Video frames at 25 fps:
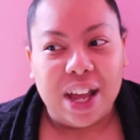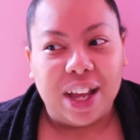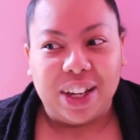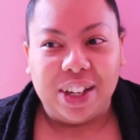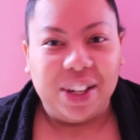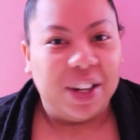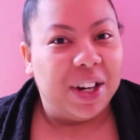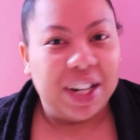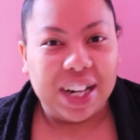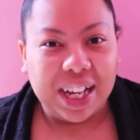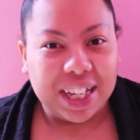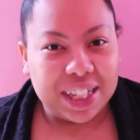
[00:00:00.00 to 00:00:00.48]

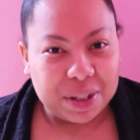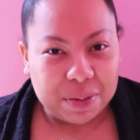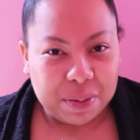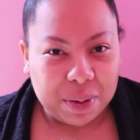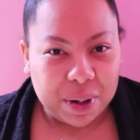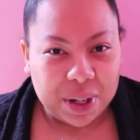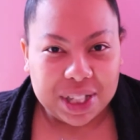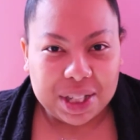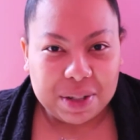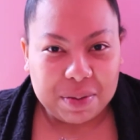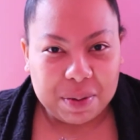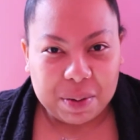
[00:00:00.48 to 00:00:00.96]
You're not
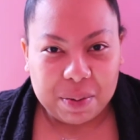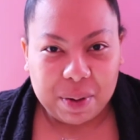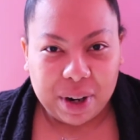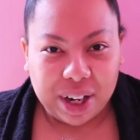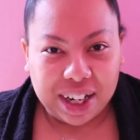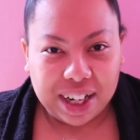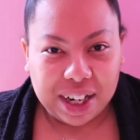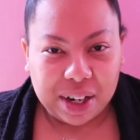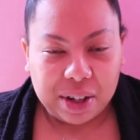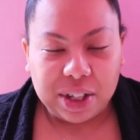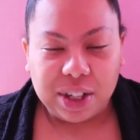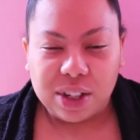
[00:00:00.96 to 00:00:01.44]
supposed to be
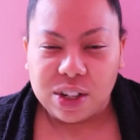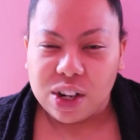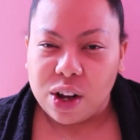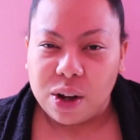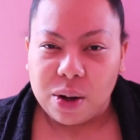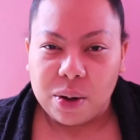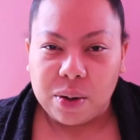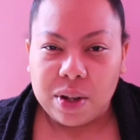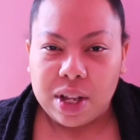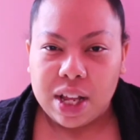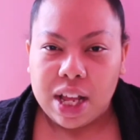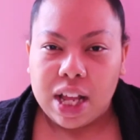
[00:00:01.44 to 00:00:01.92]
breaking
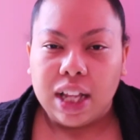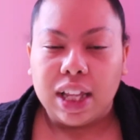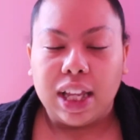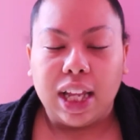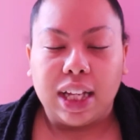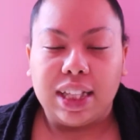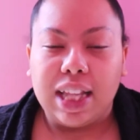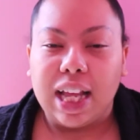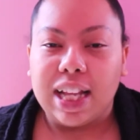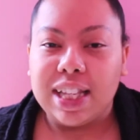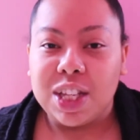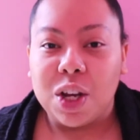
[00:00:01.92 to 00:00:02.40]
up,
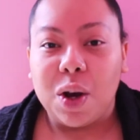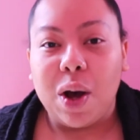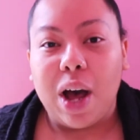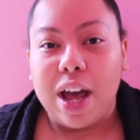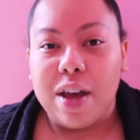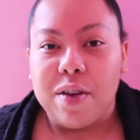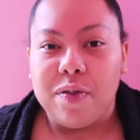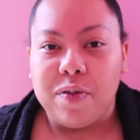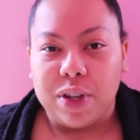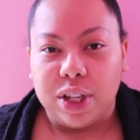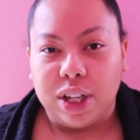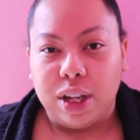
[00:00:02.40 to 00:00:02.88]
Like, that's how
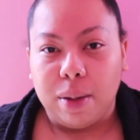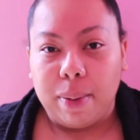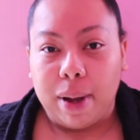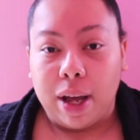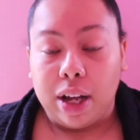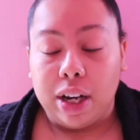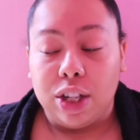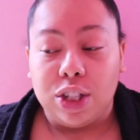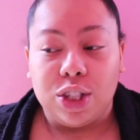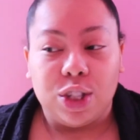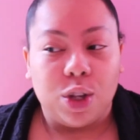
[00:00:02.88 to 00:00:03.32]
I feel about it.